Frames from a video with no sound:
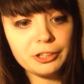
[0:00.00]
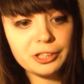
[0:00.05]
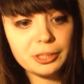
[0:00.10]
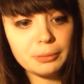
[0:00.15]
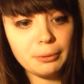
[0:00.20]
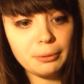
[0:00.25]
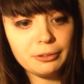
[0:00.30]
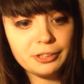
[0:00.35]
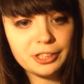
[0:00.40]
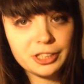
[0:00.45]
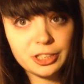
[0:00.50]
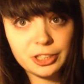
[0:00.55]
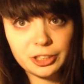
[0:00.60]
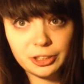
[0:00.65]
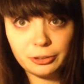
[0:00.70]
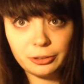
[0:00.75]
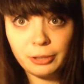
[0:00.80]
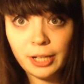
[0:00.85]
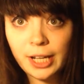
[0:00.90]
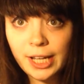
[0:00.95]
you're supposed to
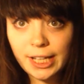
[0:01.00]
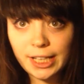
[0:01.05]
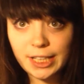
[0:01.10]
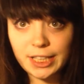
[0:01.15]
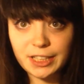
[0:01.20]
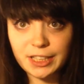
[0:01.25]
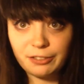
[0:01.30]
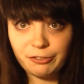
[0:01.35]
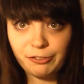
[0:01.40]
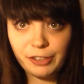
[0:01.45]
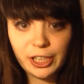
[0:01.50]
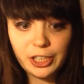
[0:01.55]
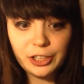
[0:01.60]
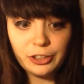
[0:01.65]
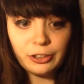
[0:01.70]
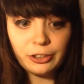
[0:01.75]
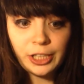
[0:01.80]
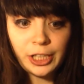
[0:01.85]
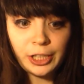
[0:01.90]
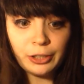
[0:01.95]
do is feed
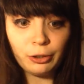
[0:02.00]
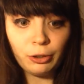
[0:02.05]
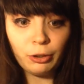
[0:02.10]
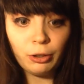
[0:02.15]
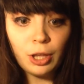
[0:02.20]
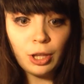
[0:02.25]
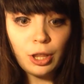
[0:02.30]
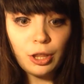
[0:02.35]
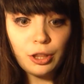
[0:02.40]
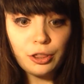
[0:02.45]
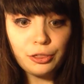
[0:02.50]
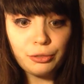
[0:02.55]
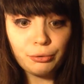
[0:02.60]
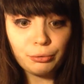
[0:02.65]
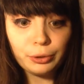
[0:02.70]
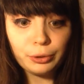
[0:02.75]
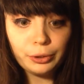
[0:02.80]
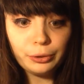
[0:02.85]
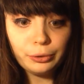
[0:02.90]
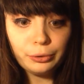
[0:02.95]
your needle
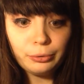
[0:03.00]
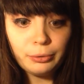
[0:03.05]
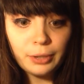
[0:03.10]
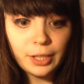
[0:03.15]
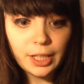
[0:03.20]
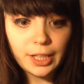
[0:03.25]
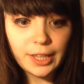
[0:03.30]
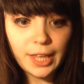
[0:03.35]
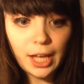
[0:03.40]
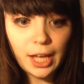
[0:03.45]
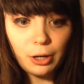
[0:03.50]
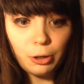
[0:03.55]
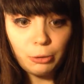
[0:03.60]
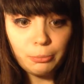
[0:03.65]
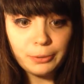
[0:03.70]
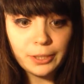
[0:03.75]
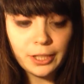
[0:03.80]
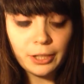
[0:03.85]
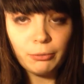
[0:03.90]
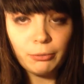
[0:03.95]
through that
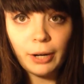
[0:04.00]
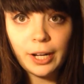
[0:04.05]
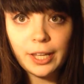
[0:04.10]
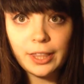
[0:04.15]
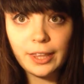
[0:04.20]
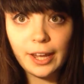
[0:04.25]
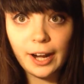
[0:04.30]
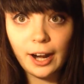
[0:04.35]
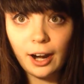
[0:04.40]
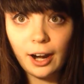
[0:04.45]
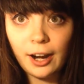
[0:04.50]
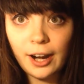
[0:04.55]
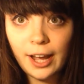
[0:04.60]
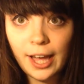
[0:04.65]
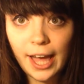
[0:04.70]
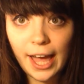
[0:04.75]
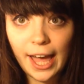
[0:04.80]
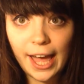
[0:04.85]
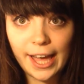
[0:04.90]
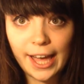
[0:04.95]
opening right there
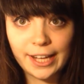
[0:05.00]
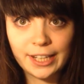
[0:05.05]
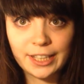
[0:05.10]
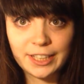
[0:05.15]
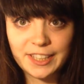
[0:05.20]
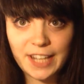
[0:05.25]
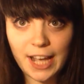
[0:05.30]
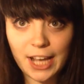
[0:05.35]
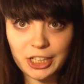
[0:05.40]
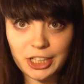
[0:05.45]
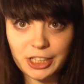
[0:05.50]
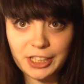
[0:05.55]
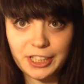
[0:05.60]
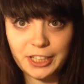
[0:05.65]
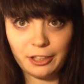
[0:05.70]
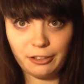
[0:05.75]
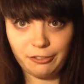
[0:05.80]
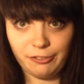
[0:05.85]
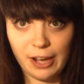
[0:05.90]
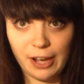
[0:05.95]
and attach it
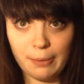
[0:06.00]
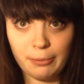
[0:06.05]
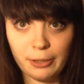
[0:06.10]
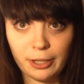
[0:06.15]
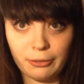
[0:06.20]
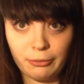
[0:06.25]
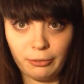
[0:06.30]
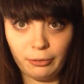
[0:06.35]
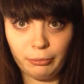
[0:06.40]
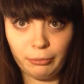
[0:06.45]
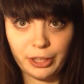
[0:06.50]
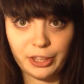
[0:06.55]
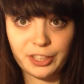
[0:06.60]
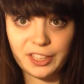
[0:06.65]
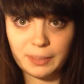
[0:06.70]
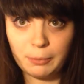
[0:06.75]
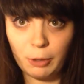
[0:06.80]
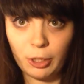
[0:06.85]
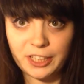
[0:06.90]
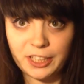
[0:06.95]
to your fabric with
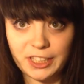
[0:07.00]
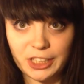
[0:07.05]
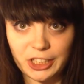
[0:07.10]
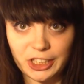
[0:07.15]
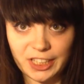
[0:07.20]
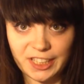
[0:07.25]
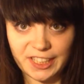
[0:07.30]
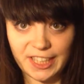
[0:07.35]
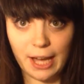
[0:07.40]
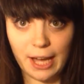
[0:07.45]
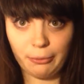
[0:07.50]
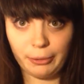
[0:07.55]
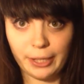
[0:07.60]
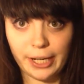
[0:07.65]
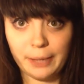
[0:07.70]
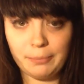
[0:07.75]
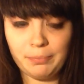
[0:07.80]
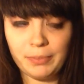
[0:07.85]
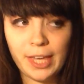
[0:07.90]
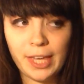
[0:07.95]
small stitches that
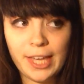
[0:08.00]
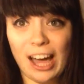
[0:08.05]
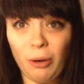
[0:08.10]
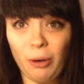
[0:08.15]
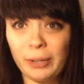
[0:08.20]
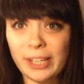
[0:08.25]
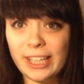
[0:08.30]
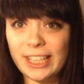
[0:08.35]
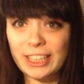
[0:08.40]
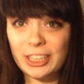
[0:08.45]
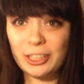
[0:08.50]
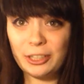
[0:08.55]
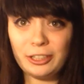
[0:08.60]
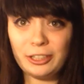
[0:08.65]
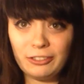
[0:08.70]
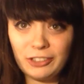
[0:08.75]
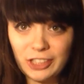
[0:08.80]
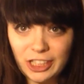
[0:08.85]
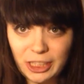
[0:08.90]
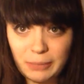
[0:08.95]
way. Now, it
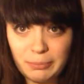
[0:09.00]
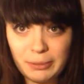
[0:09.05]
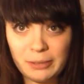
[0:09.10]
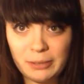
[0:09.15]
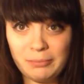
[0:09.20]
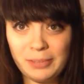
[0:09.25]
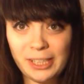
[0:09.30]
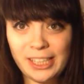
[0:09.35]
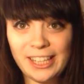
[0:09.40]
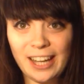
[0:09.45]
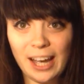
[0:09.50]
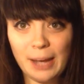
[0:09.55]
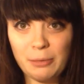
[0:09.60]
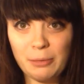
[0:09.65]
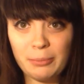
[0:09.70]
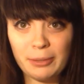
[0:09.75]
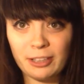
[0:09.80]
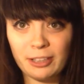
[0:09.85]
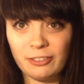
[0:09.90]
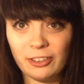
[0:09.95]
could have just been me.
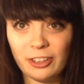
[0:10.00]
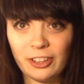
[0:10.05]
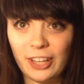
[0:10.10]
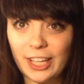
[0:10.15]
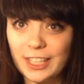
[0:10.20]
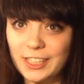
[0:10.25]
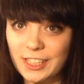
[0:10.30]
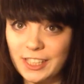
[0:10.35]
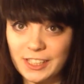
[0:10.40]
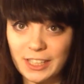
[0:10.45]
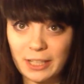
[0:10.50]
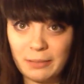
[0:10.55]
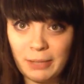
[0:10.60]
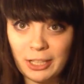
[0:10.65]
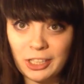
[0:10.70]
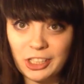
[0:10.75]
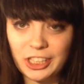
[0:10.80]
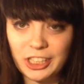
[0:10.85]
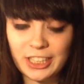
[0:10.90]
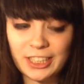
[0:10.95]
I'm a bit of a klutz, as I
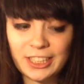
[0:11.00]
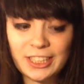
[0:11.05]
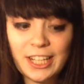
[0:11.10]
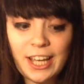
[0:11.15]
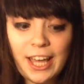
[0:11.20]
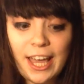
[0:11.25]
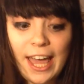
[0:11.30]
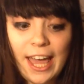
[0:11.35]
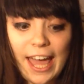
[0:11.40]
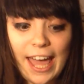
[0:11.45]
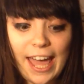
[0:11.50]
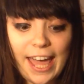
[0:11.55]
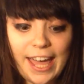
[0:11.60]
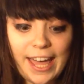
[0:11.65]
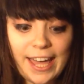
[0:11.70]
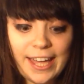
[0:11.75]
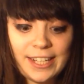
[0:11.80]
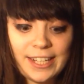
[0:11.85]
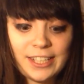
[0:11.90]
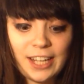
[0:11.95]
mentioned,
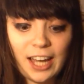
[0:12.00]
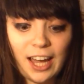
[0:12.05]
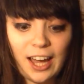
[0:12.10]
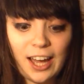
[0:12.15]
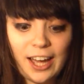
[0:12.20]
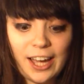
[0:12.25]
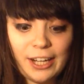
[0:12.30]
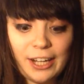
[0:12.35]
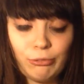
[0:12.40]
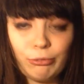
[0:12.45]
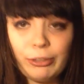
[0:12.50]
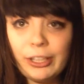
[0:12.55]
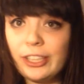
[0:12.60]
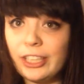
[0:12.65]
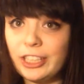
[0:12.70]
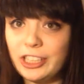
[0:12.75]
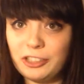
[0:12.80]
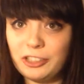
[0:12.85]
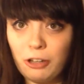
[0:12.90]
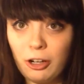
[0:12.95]
and I
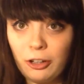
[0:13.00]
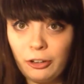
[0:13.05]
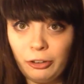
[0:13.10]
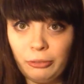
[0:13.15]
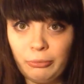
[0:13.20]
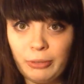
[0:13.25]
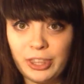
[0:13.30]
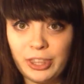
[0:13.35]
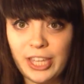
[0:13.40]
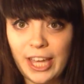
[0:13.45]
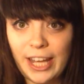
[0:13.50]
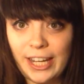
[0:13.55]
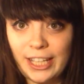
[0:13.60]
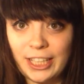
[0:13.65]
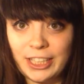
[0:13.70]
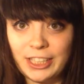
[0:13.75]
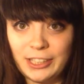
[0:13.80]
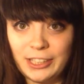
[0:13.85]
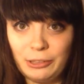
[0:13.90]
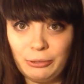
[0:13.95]
really struggled with
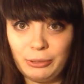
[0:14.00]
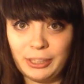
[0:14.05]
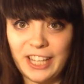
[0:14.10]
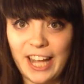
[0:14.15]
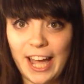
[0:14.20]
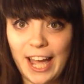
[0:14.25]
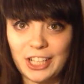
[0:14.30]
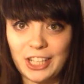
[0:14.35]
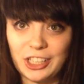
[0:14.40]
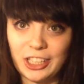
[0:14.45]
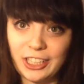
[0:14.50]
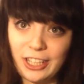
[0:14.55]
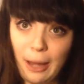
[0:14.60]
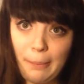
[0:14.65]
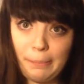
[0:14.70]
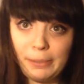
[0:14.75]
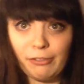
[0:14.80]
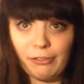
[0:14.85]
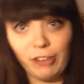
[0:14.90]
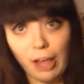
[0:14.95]
getting it to attach and
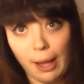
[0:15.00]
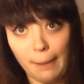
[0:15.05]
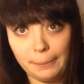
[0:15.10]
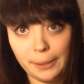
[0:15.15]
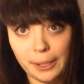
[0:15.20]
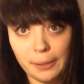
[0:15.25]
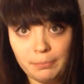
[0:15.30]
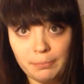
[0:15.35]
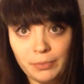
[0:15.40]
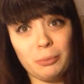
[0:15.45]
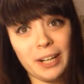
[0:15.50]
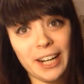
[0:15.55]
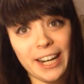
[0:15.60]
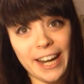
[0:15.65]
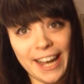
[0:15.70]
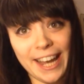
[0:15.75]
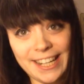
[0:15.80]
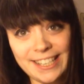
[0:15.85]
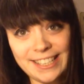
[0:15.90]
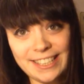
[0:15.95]
not be floppy. So what
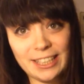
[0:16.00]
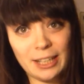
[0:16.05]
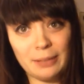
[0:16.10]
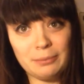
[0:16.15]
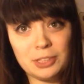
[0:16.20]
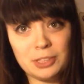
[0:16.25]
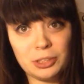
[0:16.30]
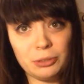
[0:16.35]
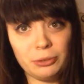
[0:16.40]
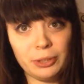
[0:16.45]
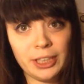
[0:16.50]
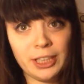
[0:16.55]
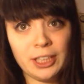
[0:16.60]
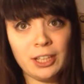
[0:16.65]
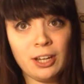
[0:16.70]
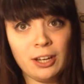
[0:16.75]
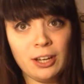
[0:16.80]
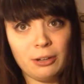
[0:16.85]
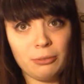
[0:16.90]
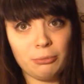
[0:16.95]
I ended up
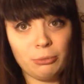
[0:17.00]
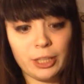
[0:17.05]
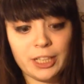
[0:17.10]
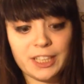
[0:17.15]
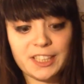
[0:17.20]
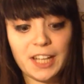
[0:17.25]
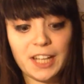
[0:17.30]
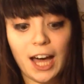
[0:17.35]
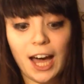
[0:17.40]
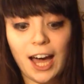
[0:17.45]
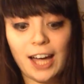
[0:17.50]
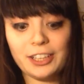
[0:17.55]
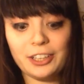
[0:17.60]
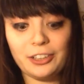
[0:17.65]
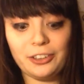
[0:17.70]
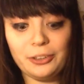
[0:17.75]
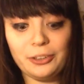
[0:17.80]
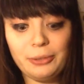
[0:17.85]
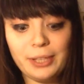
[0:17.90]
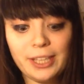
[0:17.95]
doing was hot
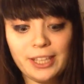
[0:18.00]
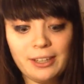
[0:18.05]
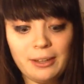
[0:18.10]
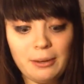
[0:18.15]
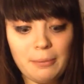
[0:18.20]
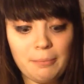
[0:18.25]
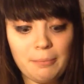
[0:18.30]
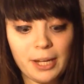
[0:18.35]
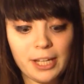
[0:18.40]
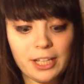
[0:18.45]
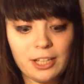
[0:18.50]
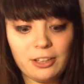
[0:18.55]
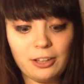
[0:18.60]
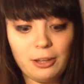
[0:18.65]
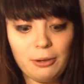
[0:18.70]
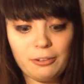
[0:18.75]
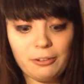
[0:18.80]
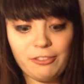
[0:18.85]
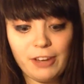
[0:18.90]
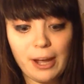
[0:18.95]
gluing my
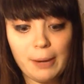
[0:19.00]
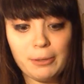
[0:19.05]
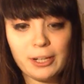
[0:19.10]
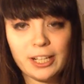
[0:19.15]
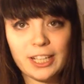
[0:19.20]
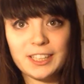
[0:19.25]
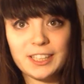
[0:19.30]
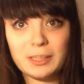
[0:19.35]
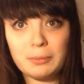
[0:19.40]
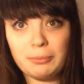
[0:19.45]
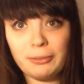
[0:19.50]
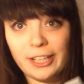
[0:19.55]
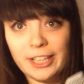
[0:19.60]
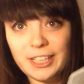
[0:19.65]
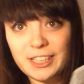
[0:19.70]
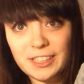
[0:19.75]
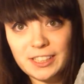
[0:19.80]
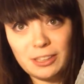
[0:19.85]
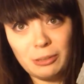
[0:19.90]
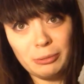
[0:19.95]
cloak fabric into
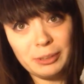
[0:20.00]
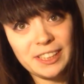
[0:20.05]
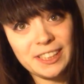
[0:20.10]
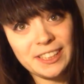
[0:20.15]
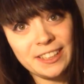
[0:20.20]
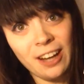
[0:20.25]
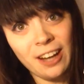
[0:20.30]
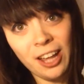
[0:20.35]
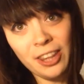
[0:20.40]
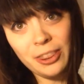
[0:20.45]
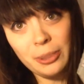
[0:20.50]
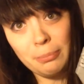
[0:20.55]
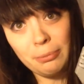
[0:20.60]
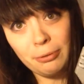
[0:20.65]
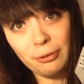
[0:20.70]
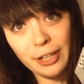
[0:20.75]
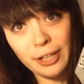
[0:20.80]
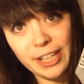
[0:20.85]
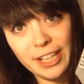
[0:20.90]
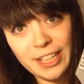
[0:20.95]
place so it's not the
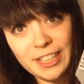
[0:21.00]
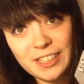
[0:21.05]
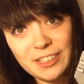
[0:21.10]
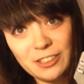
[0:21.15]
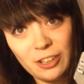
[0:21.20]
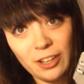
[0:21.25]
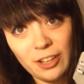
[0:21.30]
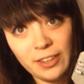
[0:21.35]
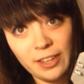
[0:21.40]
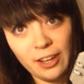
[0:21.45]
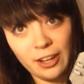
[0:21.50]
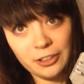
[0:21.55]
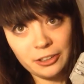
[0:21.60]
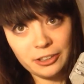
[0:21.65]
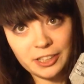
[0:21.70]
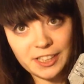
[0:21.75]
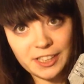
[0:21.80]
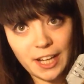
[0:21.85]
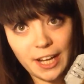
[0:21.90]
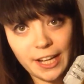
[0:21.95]
prettiest on the
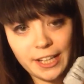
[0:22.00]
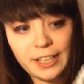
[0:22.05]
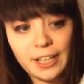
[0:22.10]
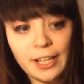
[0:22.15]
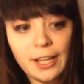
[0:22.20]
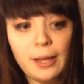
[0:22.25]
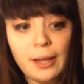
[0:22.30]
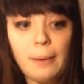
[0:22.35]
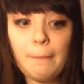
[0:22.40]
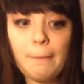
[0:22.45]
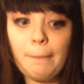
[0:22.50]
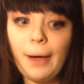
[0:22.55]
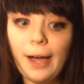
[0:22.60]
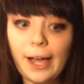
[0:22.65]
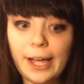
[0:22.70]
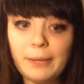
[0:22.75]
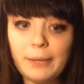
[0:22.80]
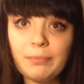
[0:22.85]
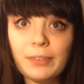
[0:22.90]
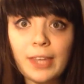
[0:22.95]
underside,
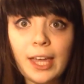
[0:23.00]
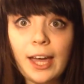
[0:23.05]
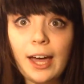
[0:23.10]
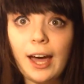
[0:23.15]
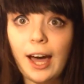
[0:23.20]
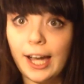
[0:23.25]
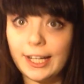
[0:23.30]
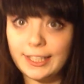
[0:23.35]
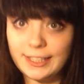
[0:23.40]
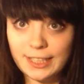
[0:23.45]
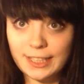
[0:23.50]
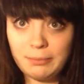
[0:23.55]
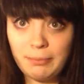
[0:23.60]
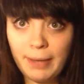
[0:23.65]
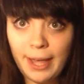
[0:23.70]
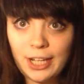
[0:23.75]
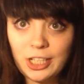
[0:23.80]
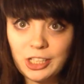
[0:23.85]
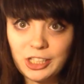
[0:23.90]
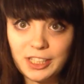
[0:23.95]
but I did
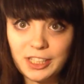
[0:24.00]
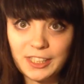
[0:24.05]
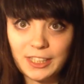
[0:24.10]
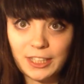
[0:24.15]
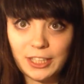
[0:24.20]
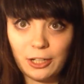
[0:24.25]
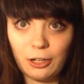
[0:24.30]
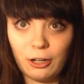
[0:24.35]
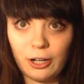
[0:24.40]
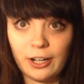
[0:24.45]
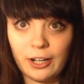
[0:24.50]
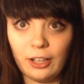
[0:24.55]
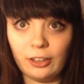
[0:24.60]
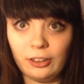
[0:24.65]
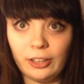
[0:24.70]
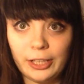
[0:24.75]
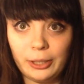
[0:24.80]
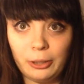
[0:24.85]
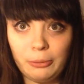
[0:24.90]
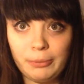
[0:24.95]
manage to secure it a
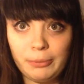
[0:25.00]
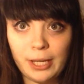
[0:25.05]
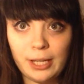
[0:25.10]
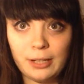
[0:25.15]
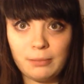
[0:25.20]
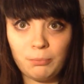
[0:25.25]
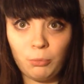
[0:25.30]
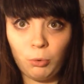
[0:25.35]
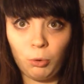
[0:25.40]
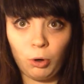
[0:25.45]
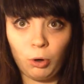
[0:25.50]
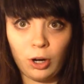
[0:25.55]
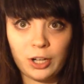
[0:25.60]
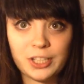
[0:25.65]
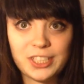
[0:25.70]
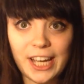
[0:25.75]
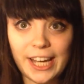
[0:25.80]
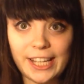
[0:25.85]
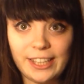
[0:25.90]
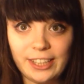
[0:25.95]
little bit
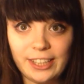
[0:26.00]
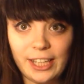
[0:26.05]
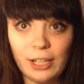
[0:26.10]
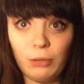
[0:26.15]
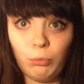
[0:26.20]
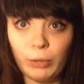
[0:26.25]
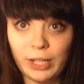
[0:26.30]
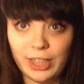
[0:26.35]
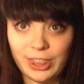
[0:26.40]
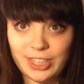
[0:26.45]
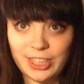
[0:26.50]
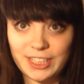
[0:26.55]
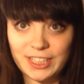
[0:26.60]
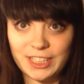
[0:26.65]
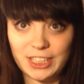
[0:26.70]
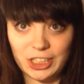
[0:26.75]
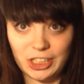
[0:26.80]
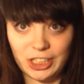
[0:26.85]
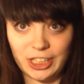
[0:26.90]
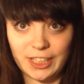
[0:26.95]
more tightly with the
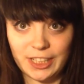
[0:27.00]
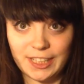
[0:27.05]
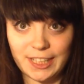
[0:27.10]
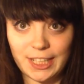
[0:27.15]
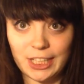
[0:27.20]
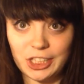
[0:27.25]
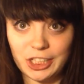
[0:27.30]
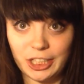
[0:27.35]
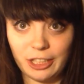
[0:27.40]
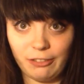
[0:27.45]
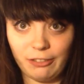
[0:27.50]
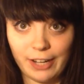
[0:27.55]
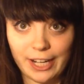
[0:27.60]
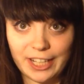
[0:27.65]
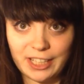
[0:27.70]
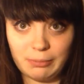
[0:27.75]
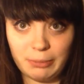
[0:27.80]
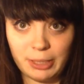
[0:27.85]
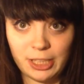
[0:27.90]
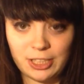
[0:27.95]
stitches that she
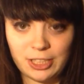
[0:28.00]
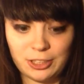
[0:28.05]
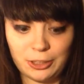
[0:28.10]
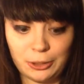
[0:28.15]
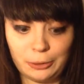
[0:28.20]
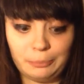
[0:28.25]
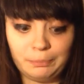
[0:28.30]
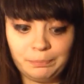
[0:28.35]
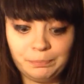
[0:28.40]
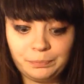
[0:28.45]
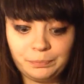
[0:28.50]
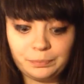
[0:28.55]
advised me to do.